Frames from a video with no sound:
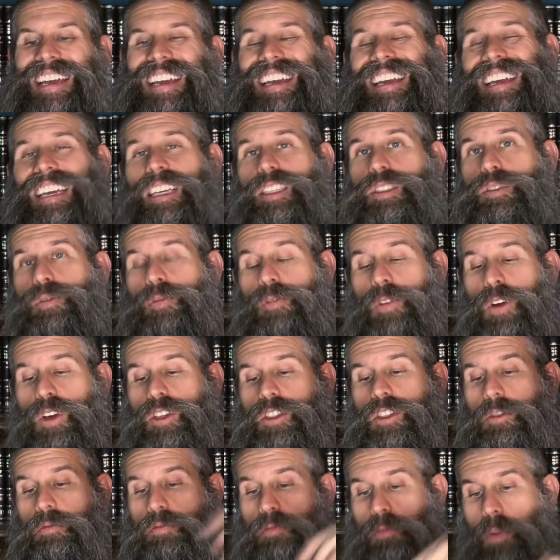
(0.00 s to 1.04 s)
his
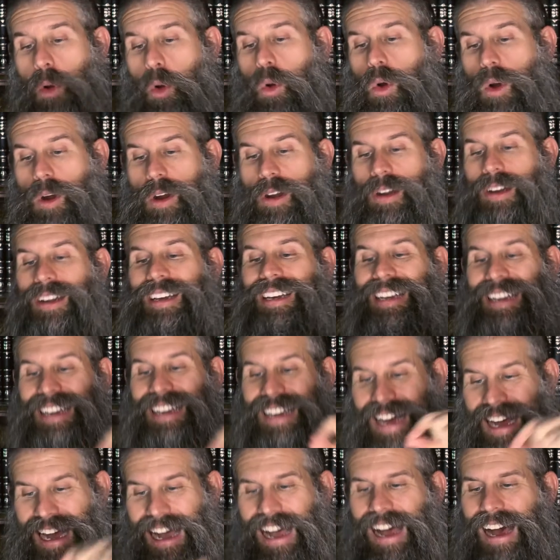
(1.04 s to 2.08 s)
firstborn
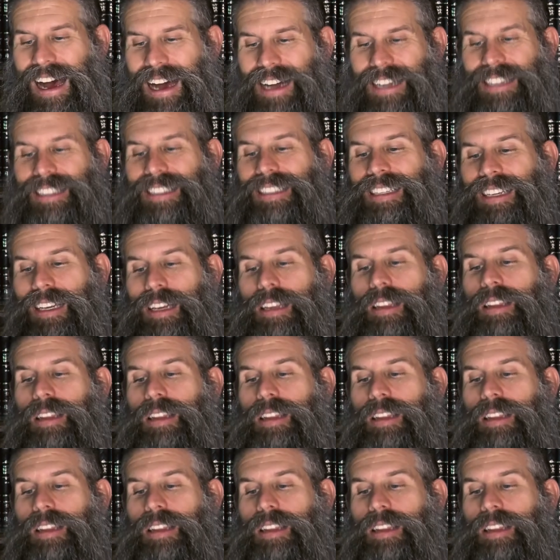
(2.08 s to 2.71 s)
ox.